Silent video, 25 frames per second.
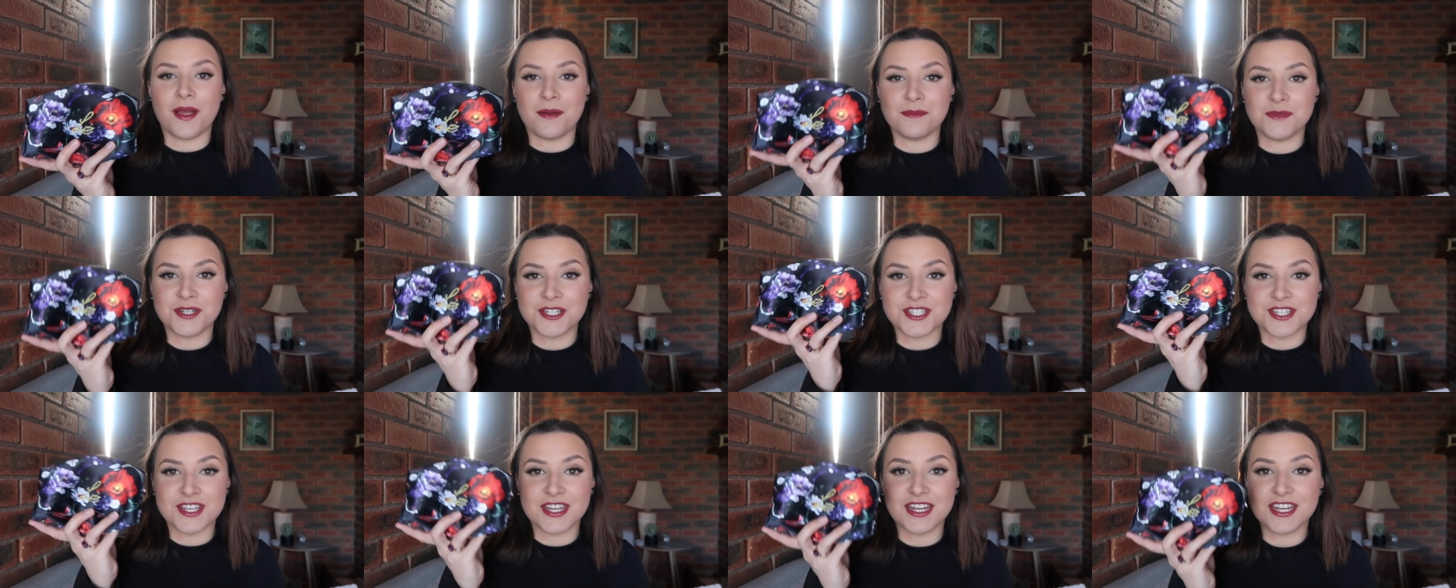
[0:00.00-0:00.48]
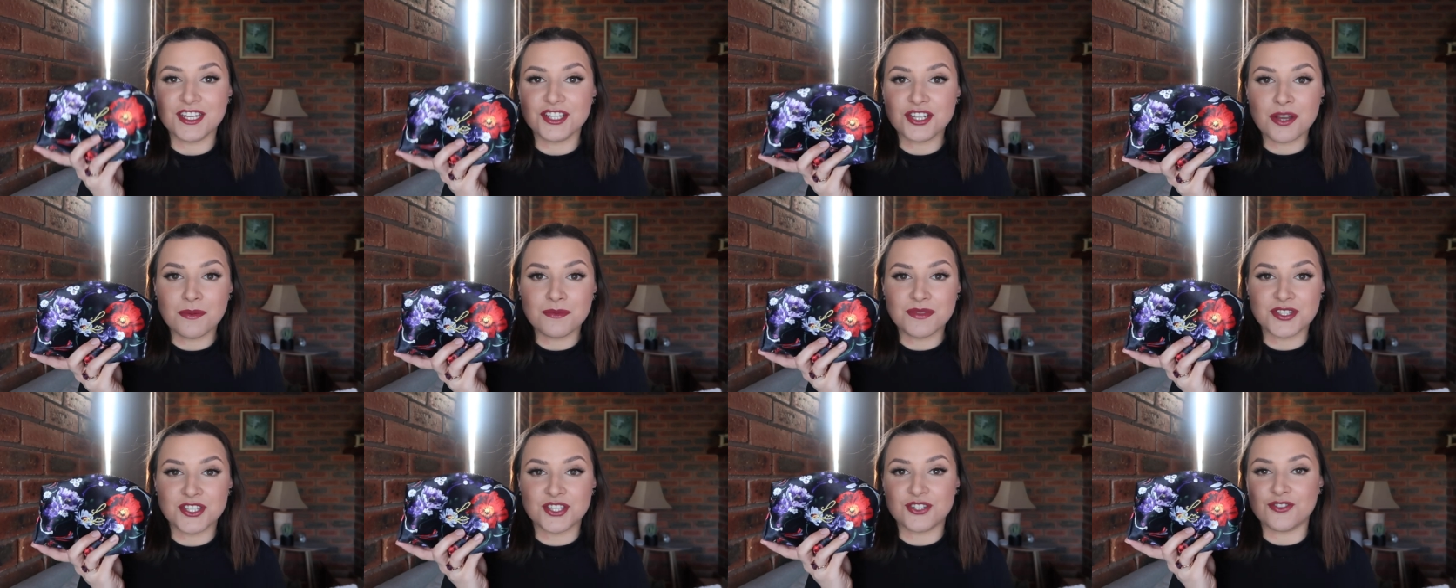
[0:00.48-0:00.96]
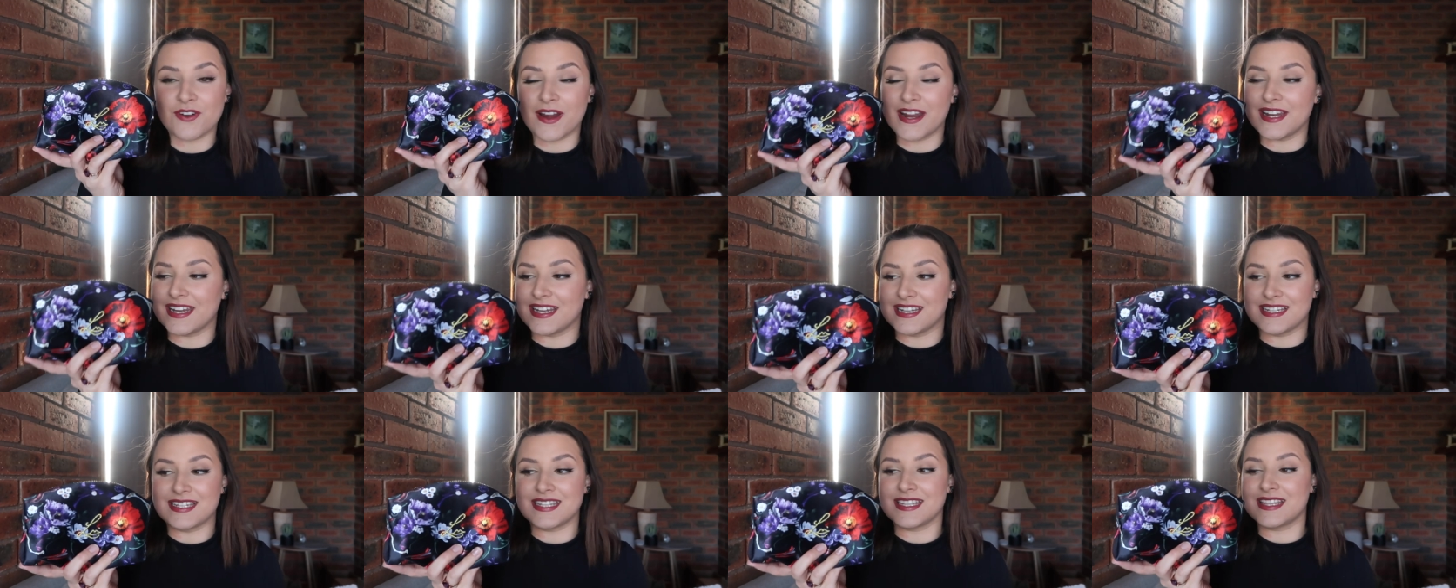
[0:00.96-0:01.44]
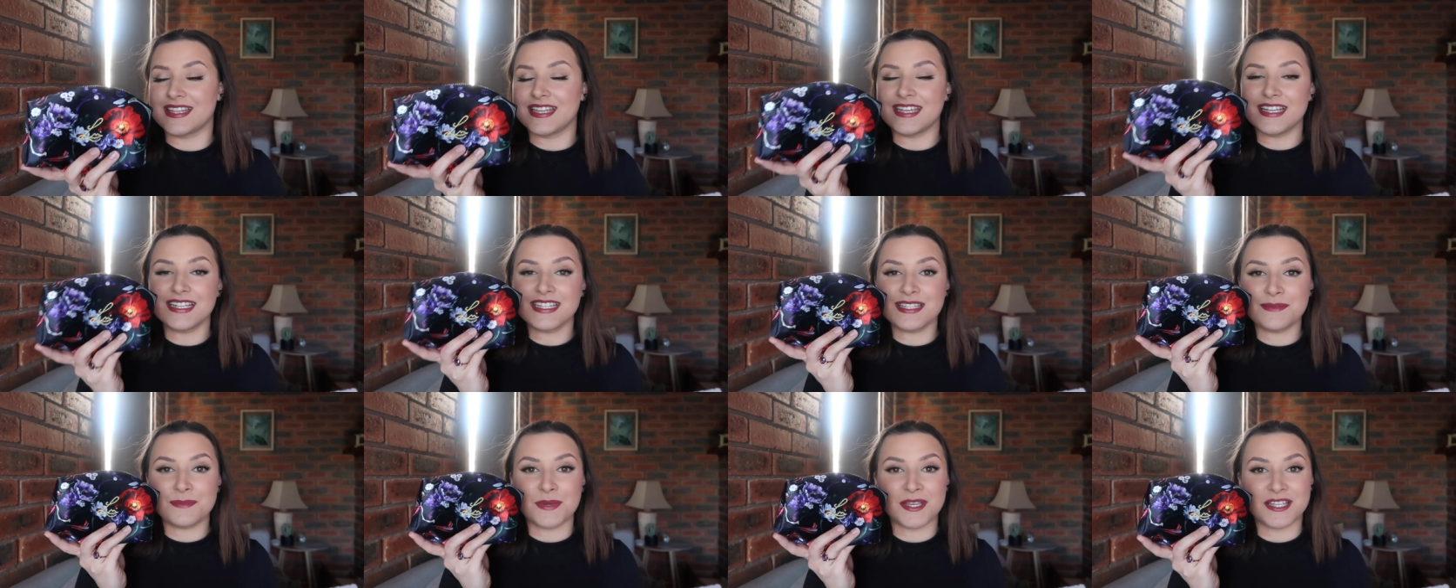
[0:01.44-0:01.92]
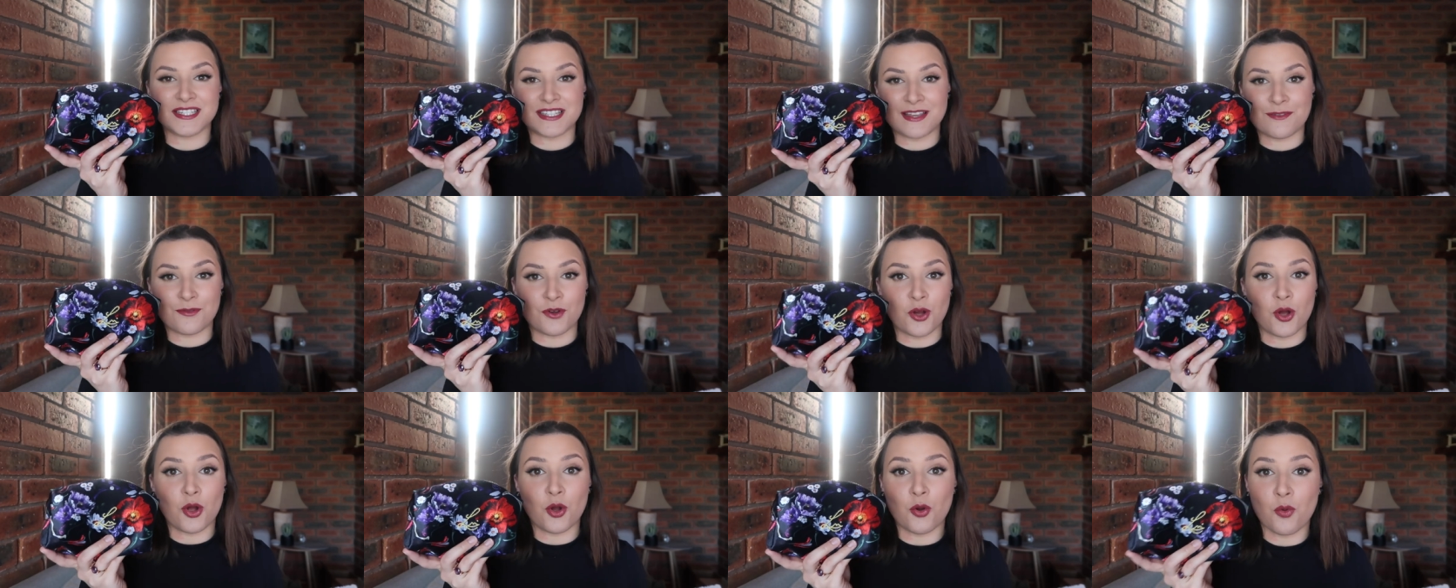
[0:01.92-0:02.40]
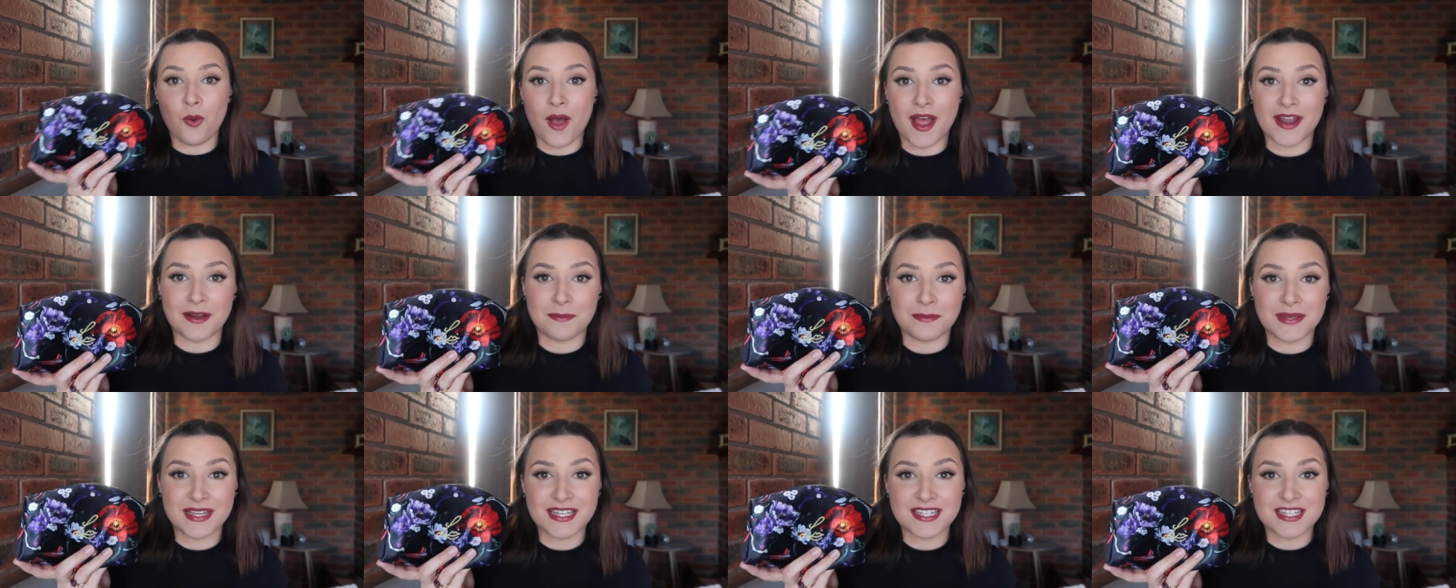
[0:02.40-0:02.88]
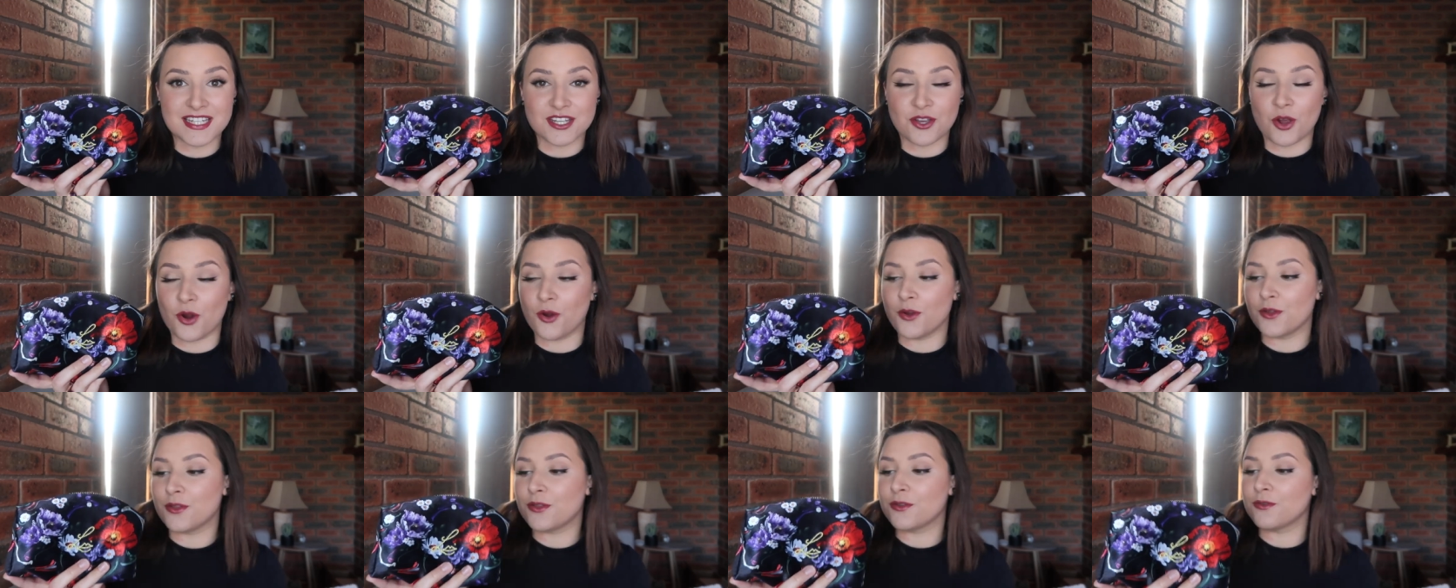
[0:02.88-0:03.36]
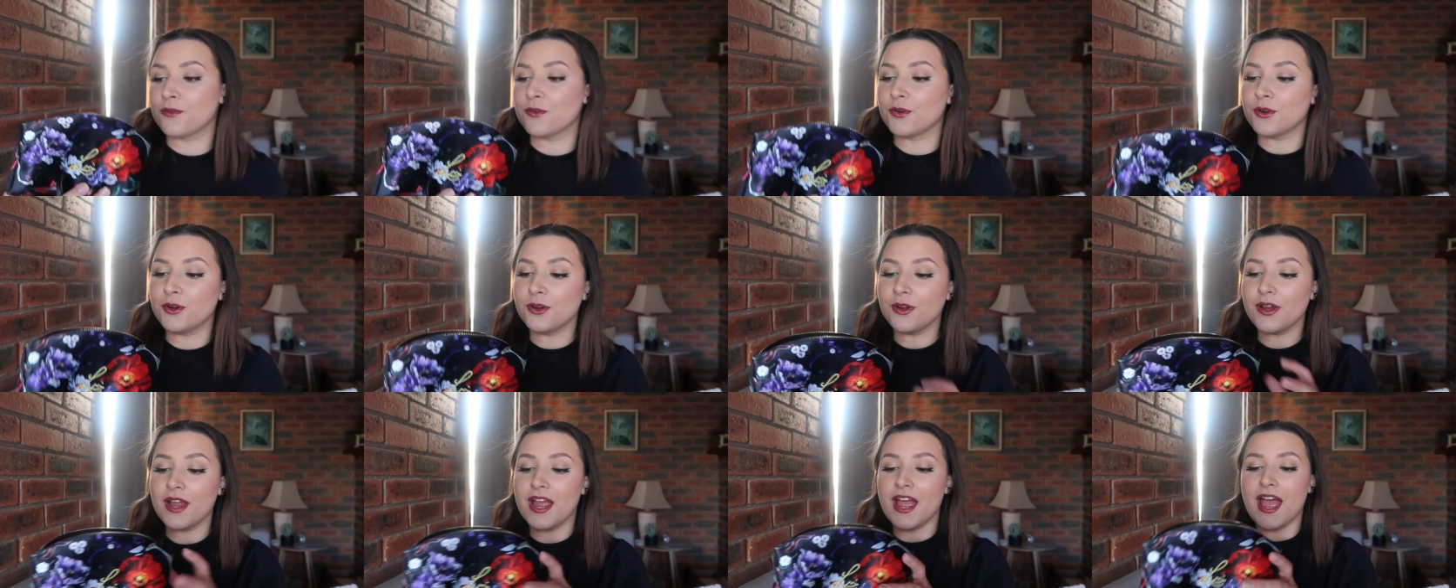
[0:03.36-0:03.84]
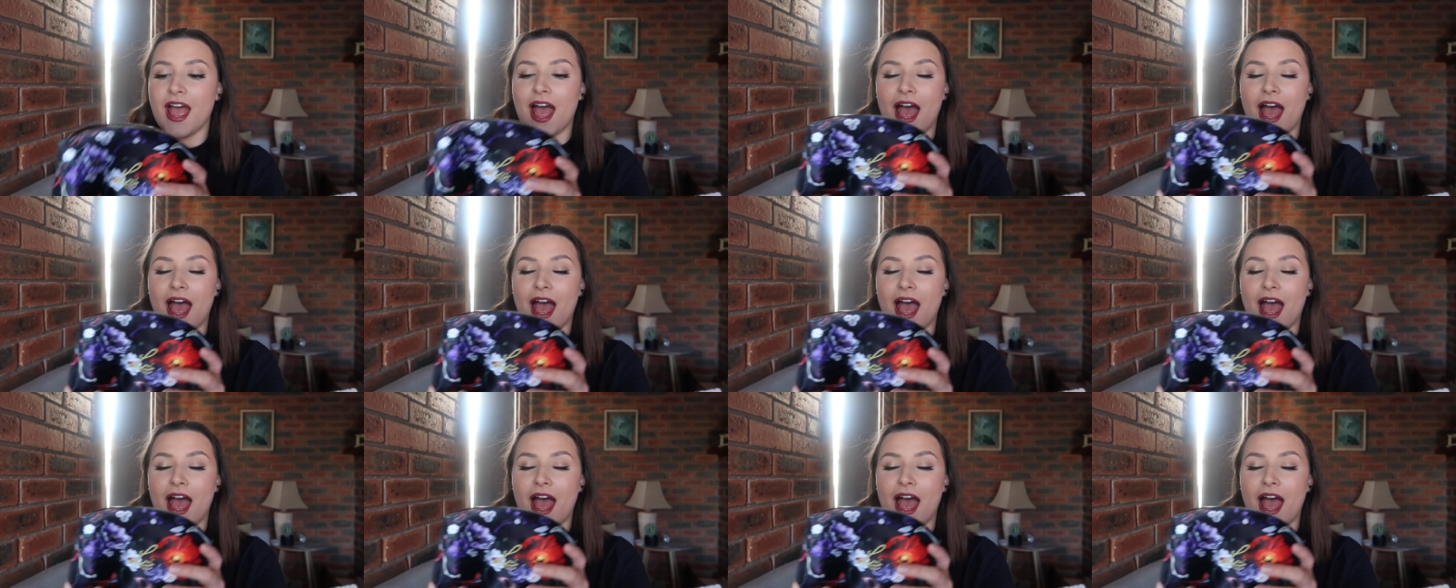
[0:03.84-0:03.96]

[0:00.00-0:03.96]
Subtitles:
I'm just going to jump straight into things because I've got quite a bit to go through.